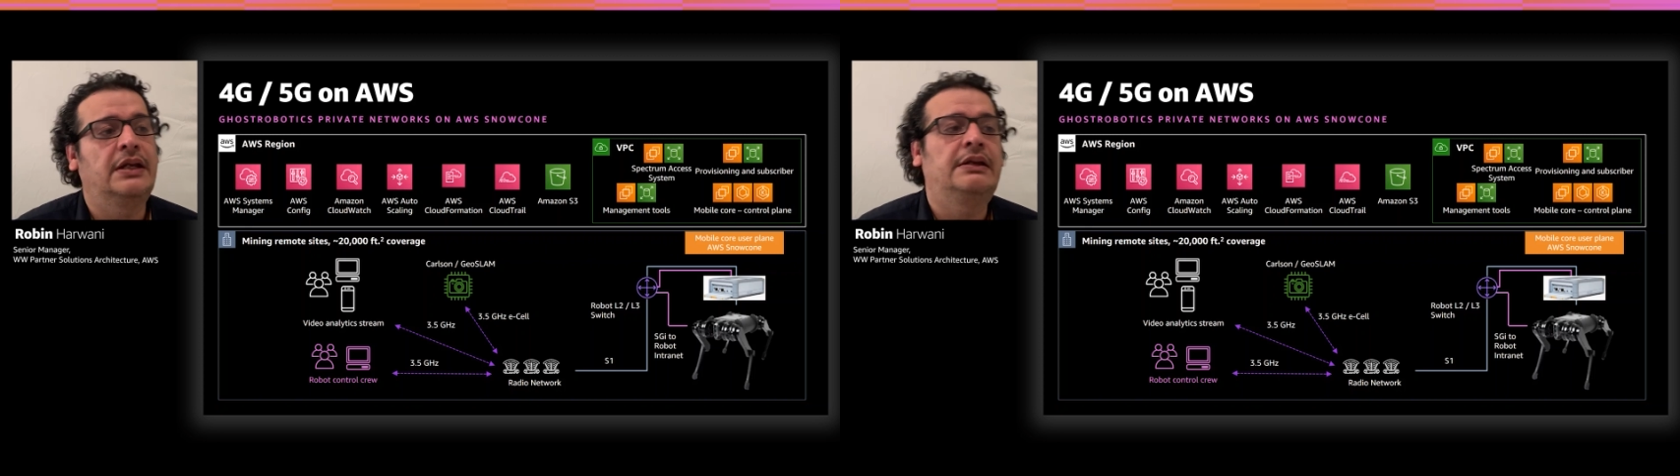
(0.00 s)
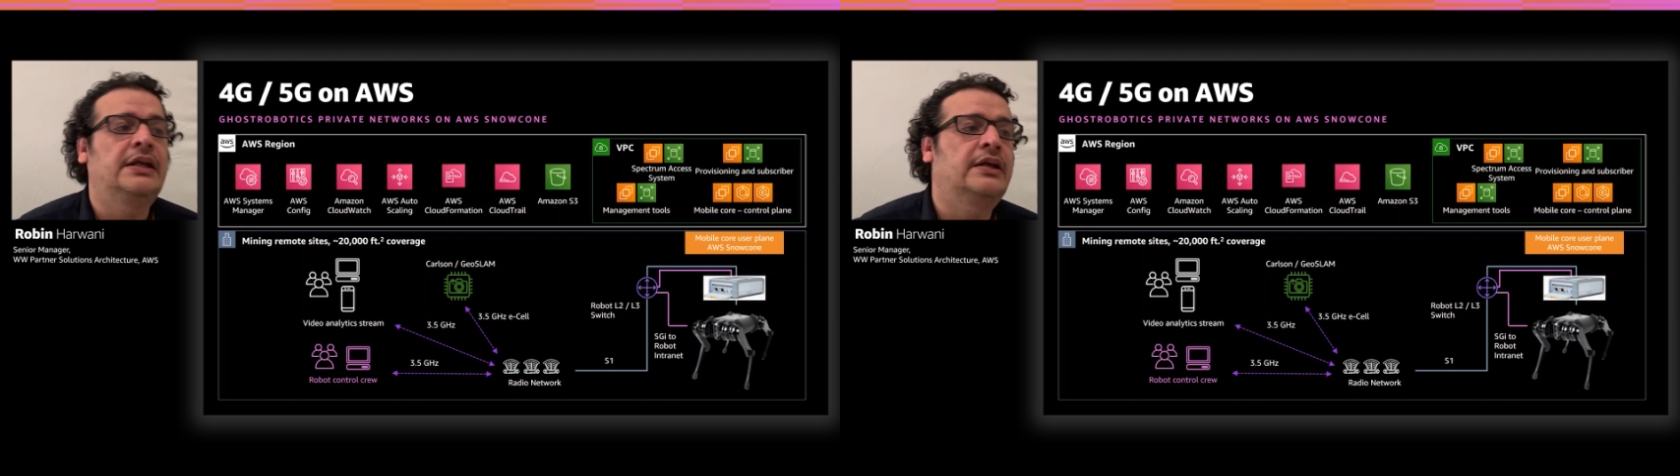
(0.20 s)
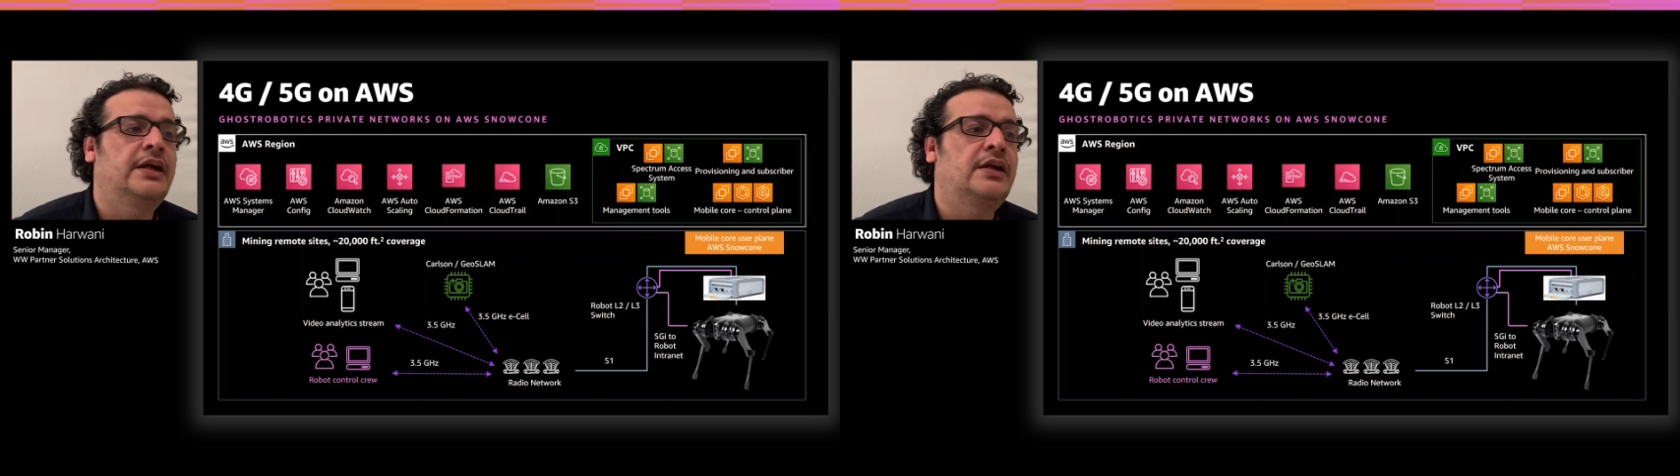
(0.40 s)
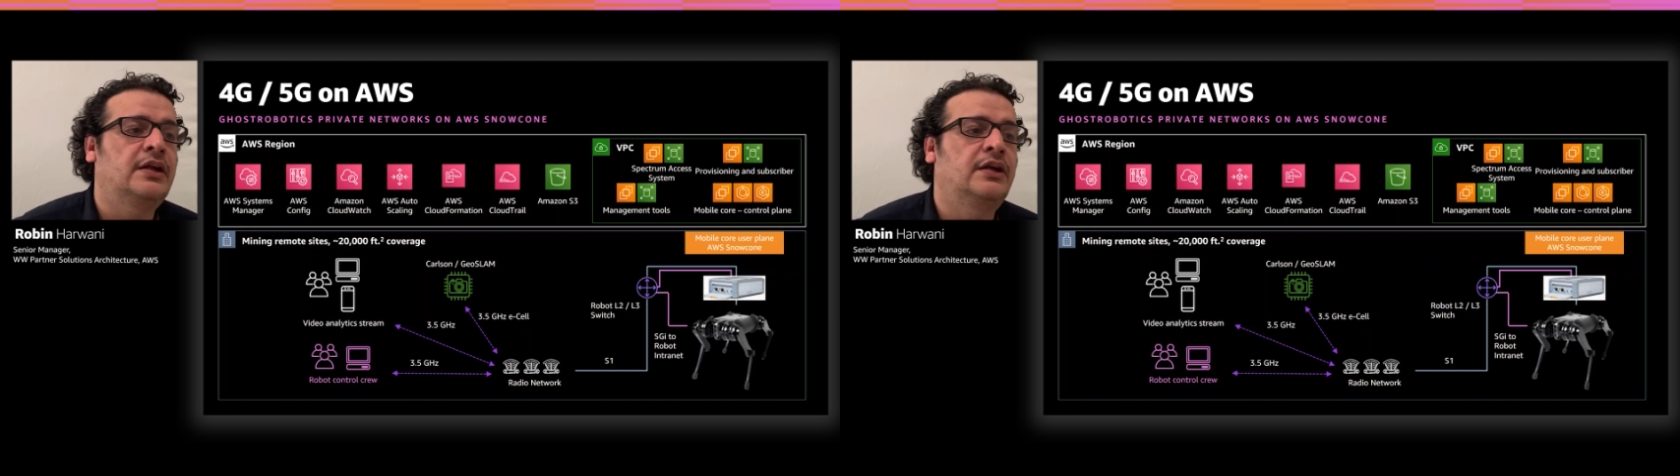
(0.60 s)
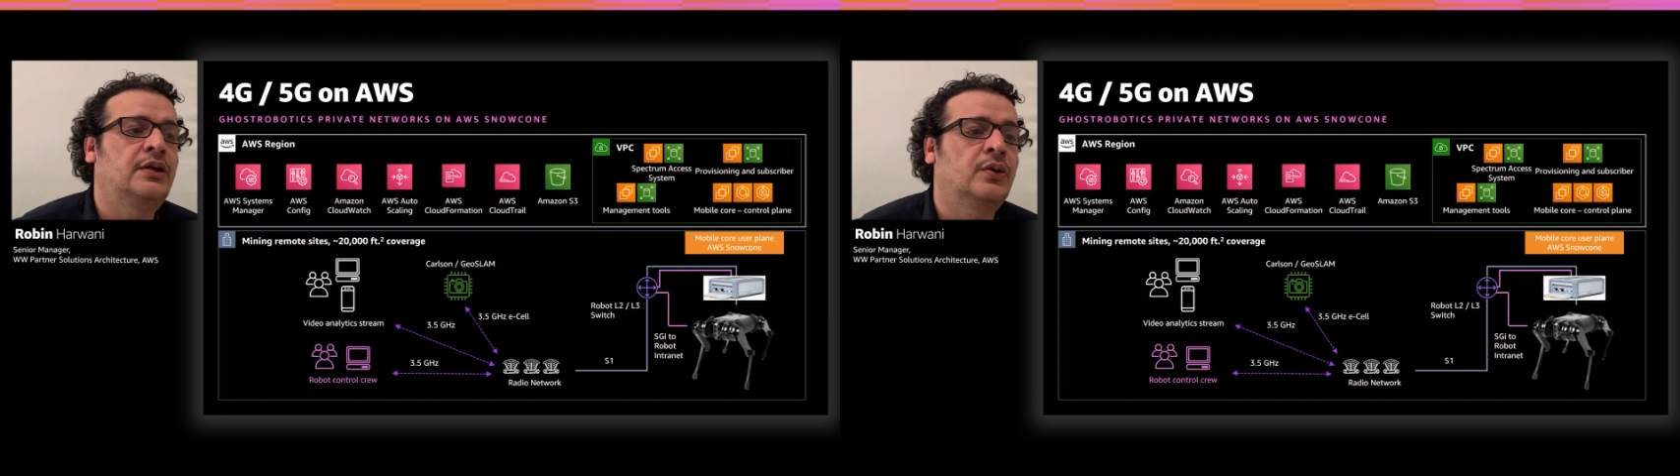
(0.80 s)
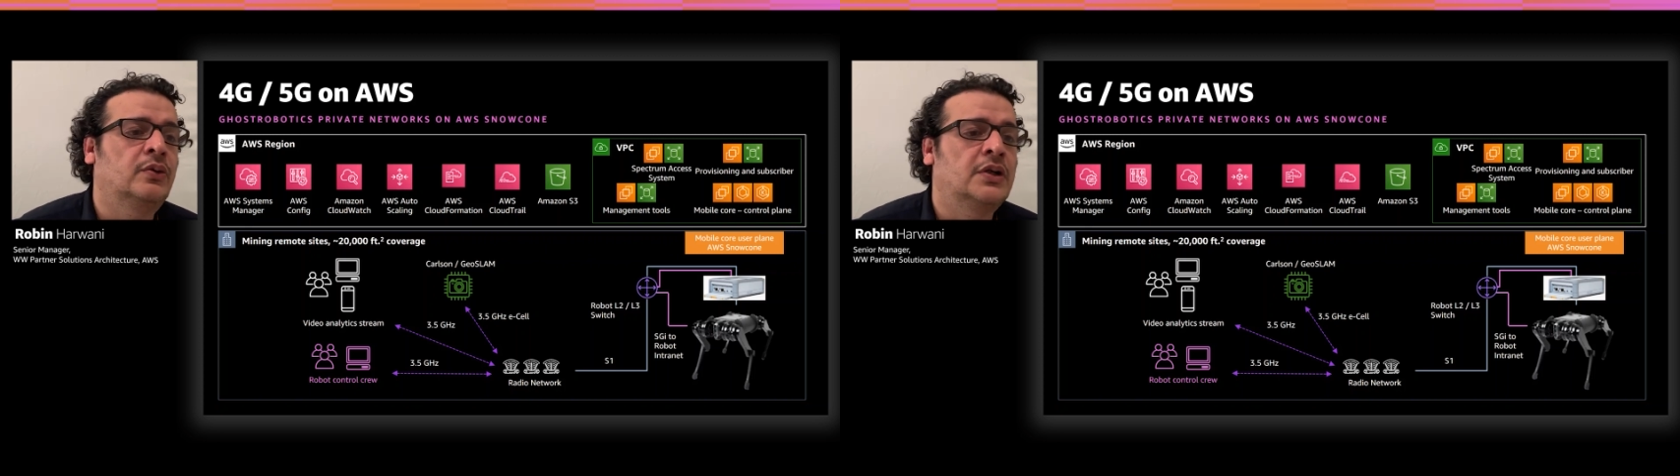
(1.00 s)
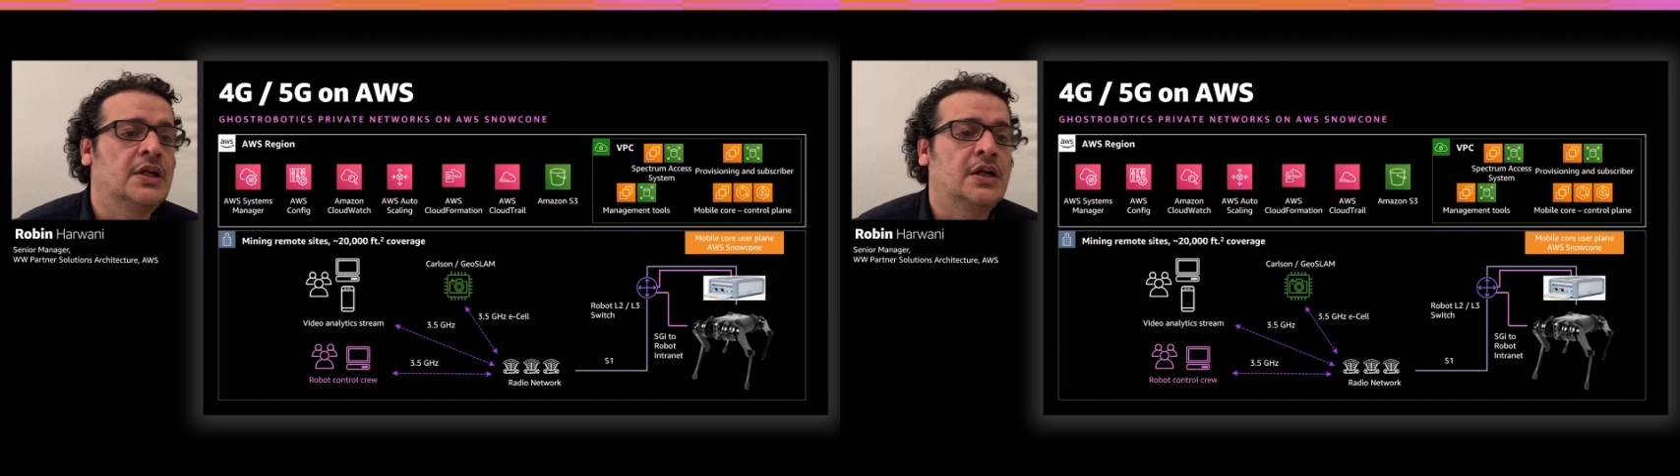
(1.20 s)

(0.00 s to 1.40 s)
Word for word: integrate into,